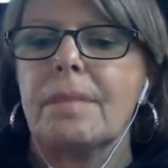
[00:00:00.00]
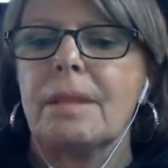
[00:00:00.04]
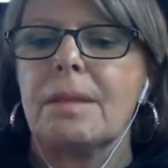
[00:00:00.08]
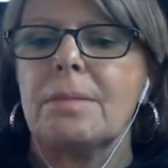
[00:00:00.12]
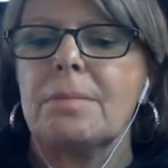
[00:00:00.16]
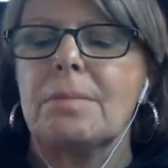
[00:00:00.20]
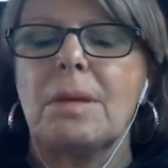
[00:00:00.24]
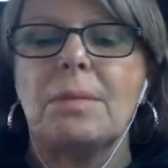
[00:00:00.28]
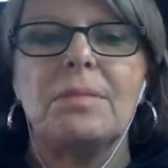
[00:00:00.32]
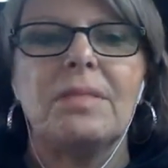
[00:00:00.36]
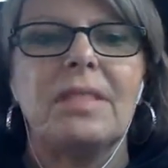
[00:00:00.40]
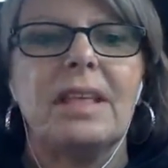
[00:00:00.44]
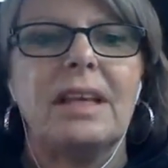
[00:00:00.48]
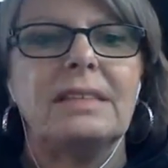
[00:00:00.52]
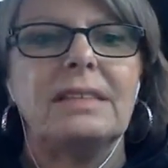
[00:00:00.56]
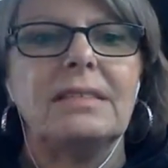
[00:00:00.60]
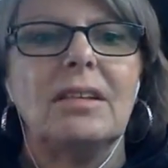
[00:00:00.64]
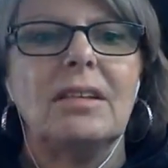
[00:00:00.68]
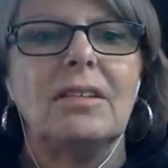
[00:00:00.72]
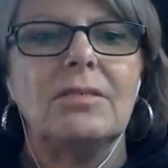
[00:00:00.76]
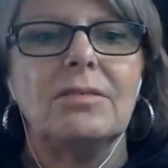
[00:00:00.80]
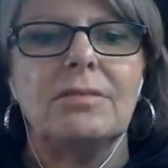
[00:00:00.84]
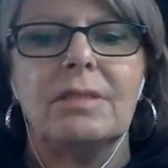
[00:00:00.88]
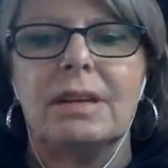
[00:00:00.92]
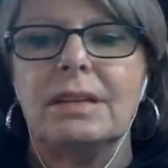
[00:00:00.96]
Maybe that
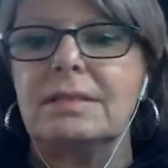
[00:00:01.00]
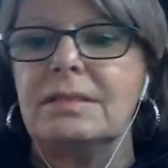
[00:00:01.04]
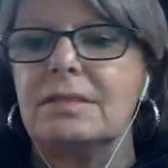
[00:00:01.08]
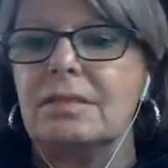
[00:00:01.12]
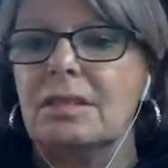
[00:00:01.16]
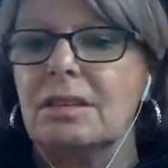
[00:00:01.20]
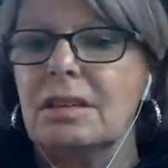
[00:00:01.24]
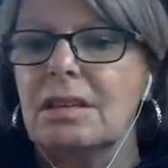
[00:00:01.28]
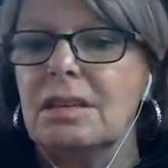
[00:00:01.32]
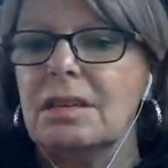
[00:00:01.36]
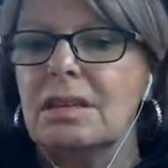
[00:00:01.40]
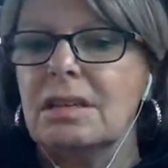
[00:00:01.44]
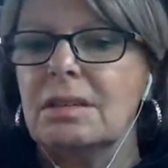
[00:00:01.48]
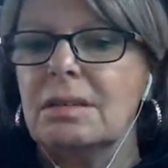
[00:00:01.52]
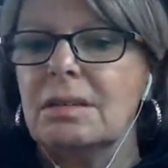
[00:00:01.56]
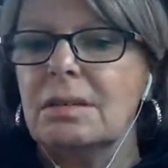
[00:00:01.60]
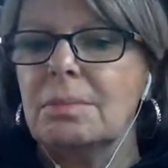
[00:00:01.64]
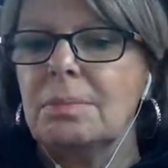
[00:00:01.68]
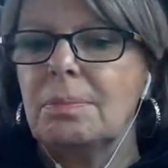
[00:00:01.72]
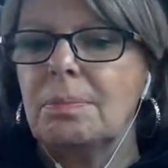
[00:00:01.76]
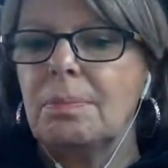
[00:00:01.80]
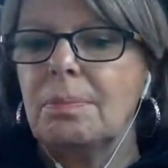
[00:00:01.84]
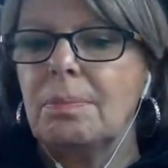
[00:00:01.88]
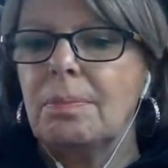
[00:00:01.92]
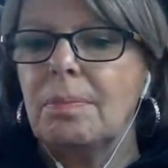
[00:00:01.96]
rests on
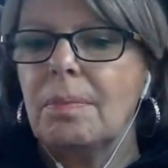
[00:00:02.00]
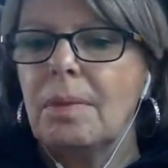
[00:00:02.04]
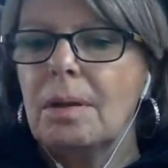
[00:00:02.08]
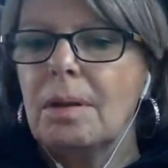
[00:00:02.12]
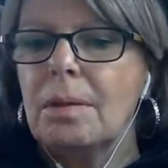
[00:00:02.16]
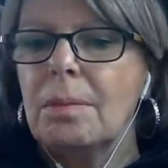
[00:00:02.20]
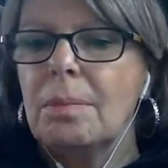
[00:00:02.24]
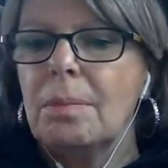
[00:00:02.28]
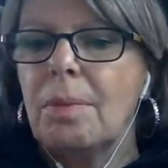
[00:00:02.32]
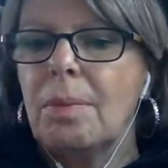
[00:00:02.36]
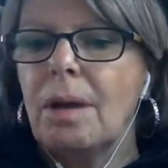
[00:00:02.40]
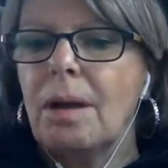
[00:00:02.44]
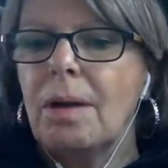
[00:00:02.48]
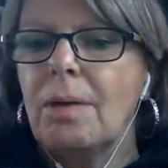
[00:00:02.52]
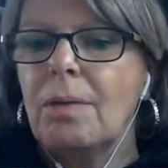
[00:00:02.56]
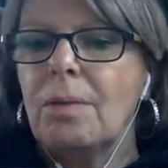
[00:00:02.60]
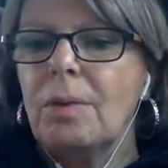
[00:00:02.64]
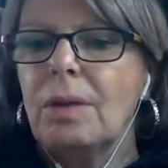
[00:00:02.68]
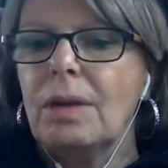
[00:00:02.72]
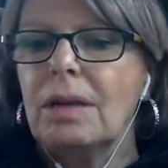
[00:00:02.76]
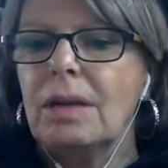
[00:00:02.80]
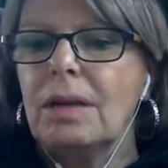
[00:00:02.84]
bought what